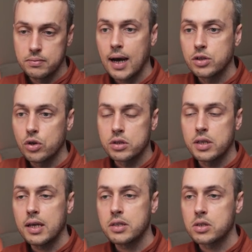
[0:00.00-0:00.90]
and our
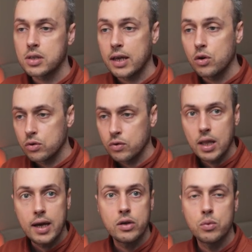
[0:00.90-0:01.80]
tests cannot
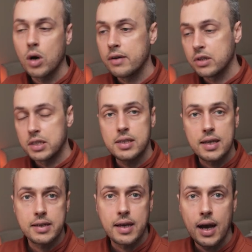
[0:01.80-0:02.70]
rely on whatever the
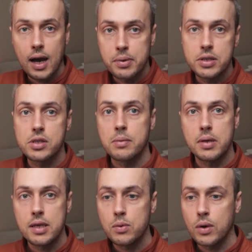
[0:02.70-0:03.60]
setting happens to
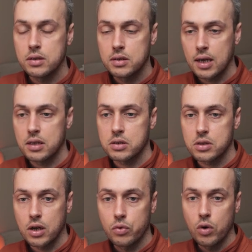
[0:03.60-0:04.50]
be when the
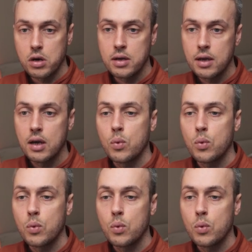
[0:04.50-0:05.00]
tests are run.